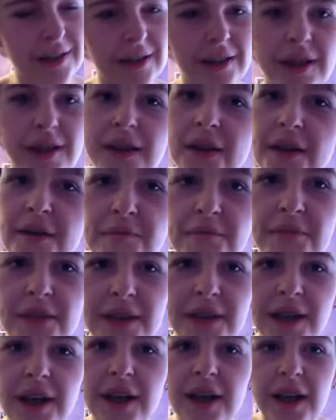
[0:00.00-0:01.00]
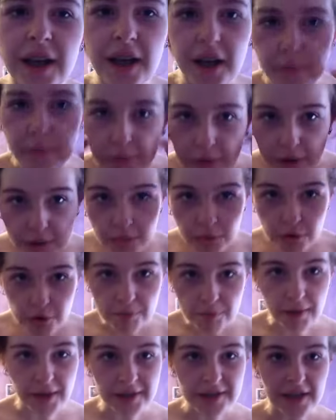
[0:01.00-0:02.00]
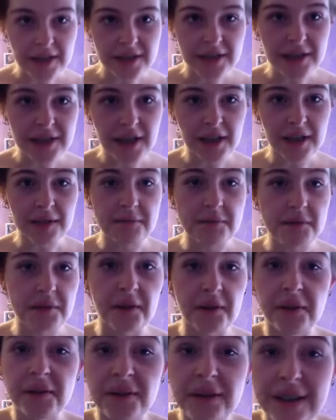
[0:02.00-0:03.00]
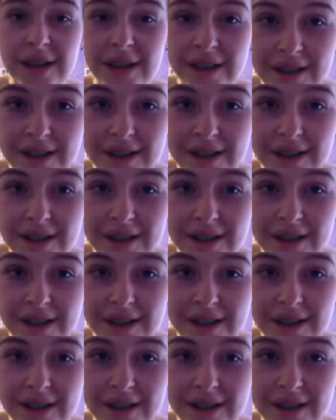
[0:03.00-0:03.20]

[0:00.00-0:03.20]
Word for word: Um, I'm pretty much bedhead today, I'm sorry.